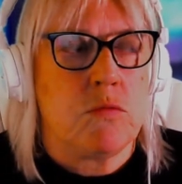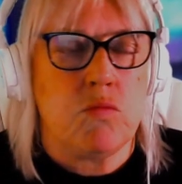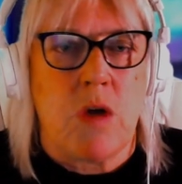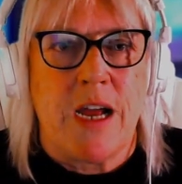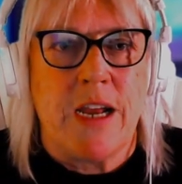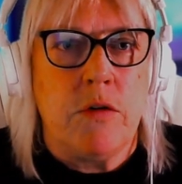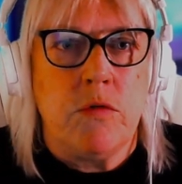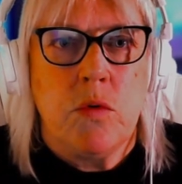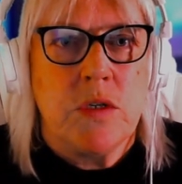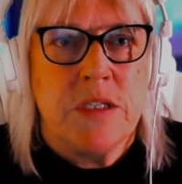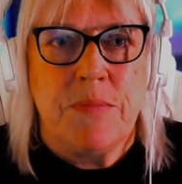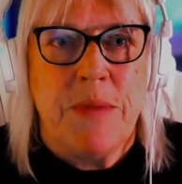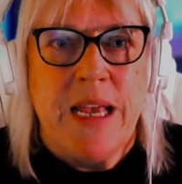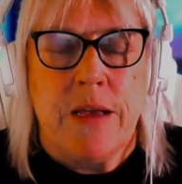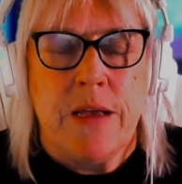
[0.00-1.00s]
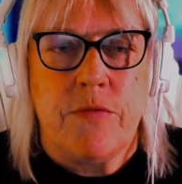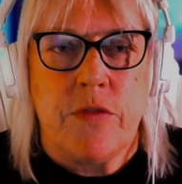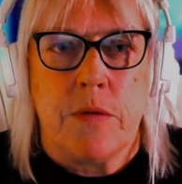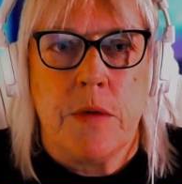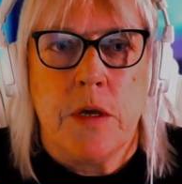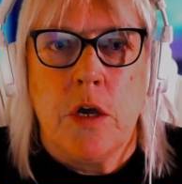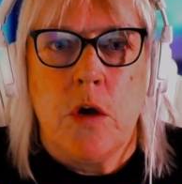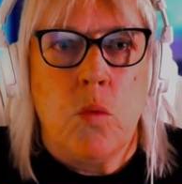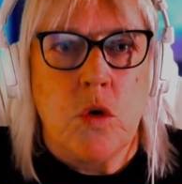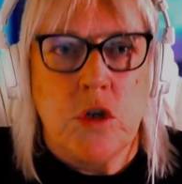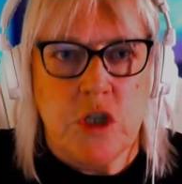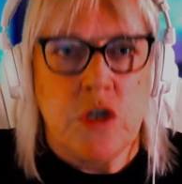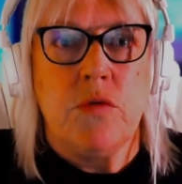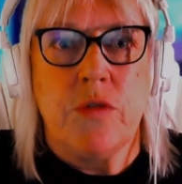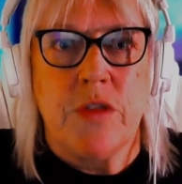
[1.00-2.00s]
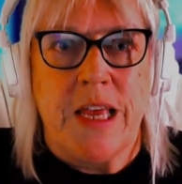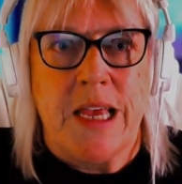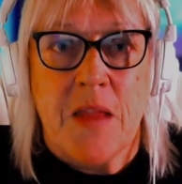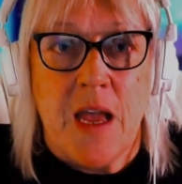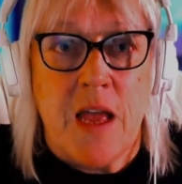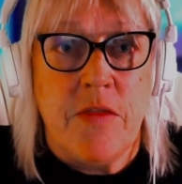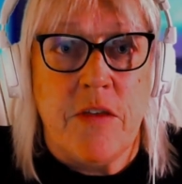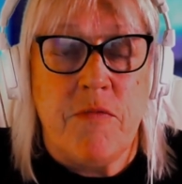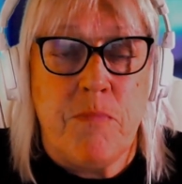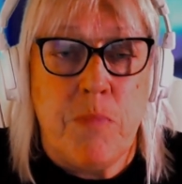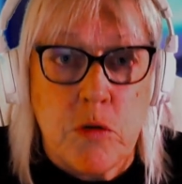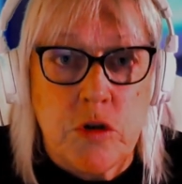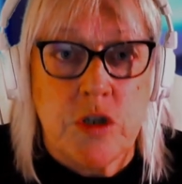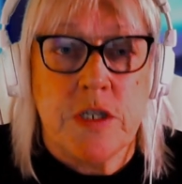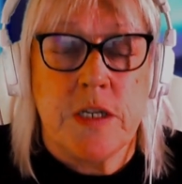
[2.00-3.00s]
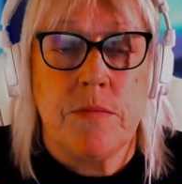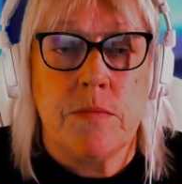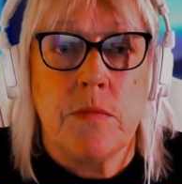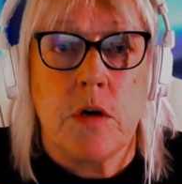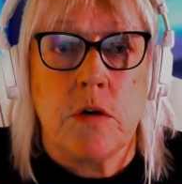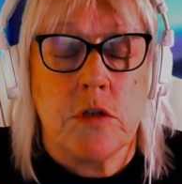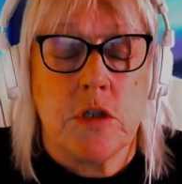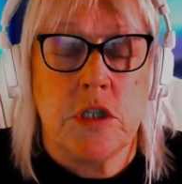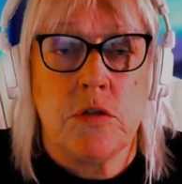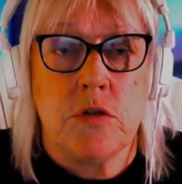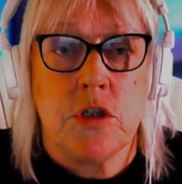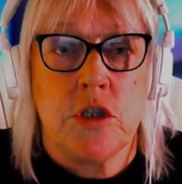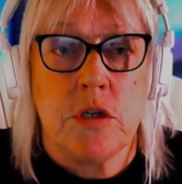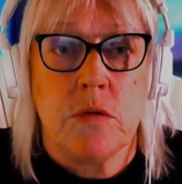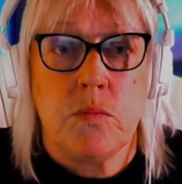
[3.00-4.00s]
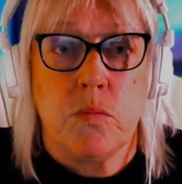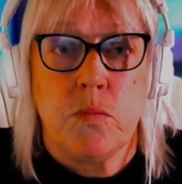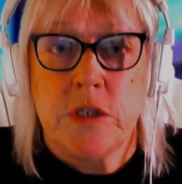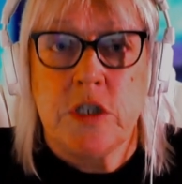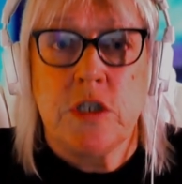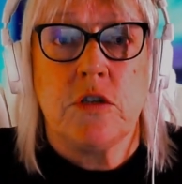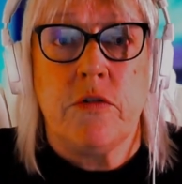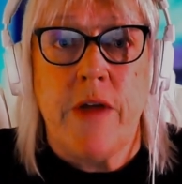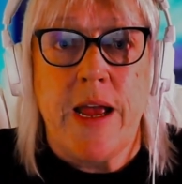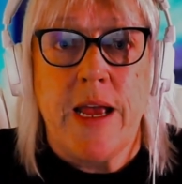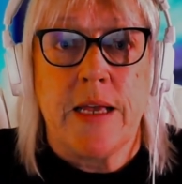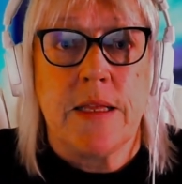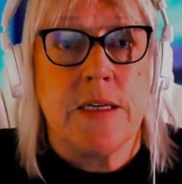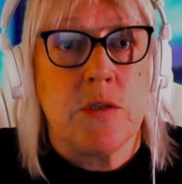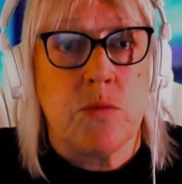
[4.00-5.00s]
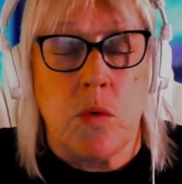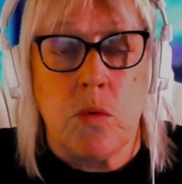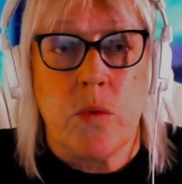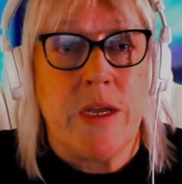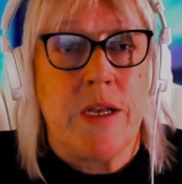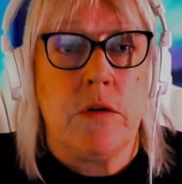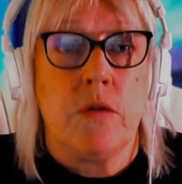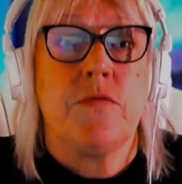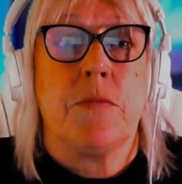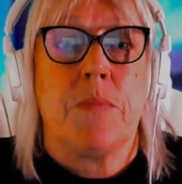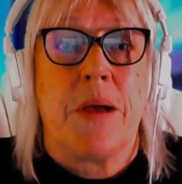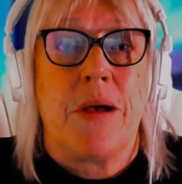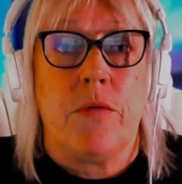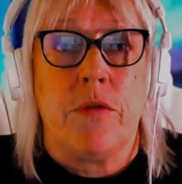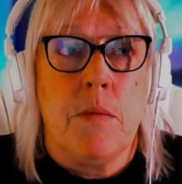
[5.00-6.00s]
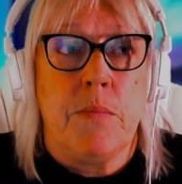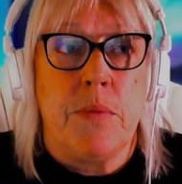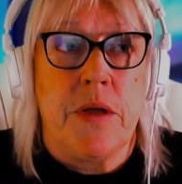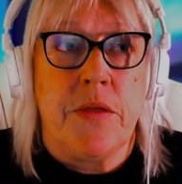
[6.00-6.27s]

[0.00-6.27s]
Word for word: I don't know what to make of them. What do you think? And they've pushed him onto YouTube, which is great. That's what we loved about them. But I